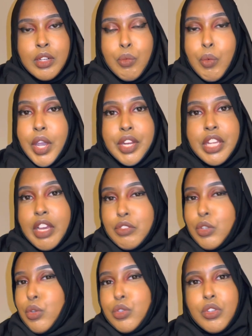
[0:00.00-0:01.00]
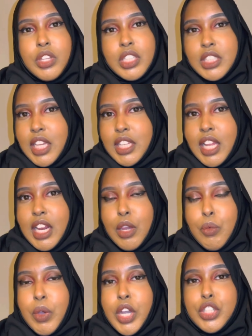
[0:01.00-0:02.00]
why do you have to go do things like that? Like,
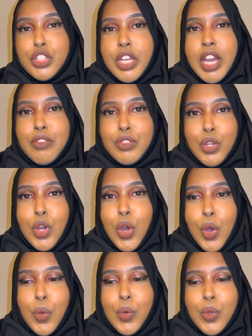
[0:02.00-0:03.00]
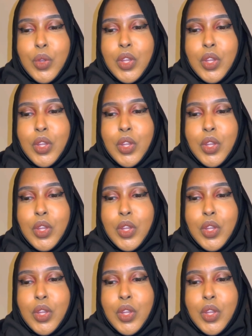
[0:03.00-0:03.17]
why do you have to go